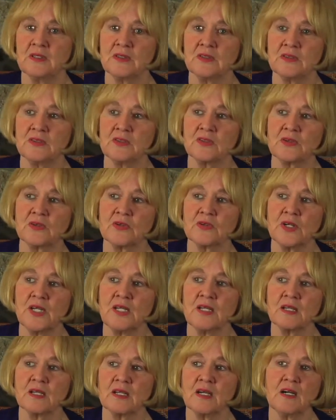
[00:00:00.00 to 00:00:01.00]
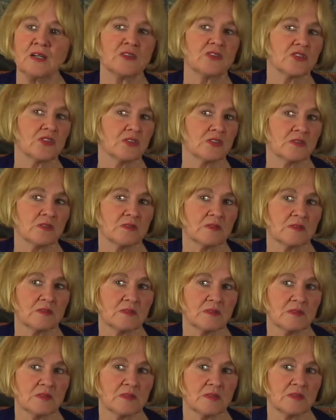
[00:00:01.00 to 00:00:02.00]
to create a culture
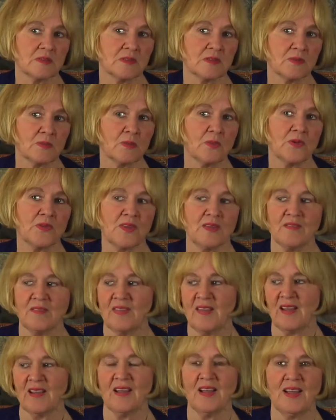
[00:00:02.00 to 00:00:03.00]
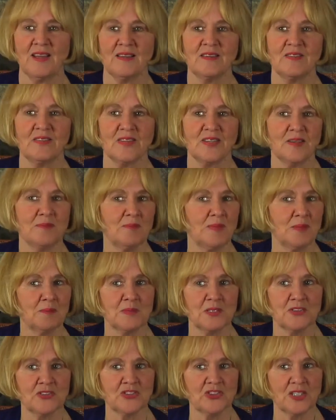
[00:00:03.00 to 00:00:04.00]
worthy of that kind of
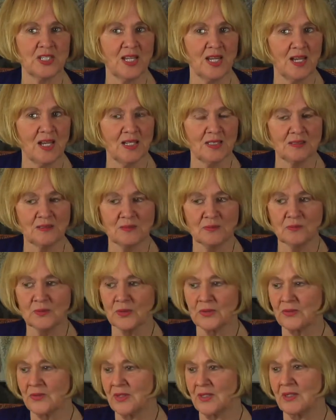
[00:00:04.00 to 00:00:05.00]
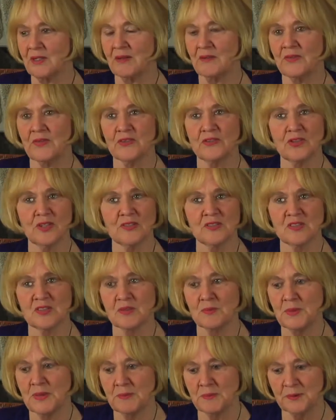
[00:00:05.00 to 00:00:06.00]
commitment she had, worthy of the trust of
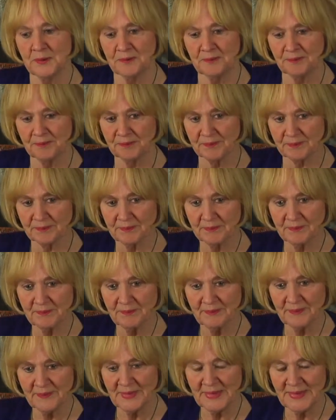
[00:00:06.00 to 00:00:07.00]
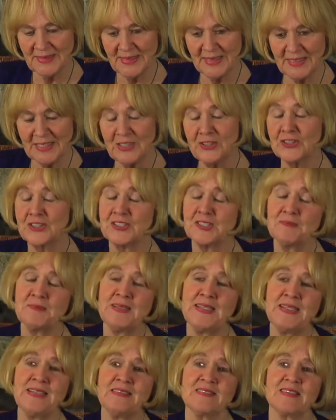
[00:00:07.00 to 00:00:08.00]
the people. And he looked at
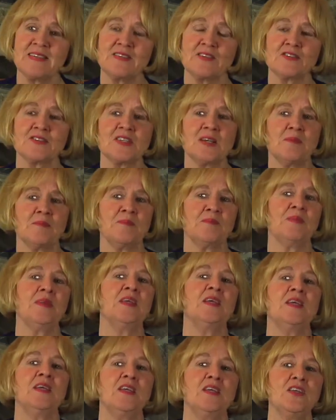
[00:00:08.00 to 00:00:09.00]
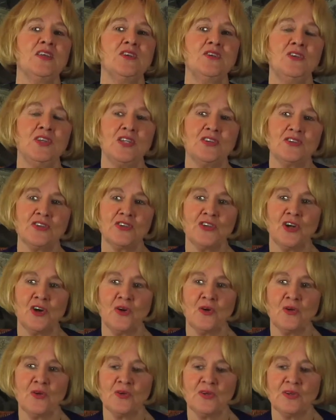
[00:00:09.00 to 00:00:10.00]
me and he said, there's something you need to
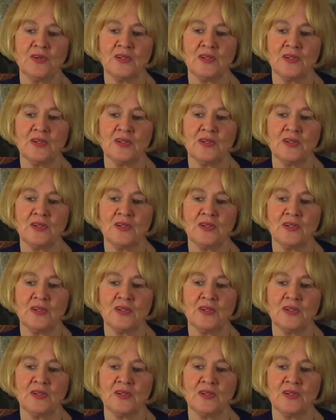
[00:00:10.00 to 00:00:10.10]
know.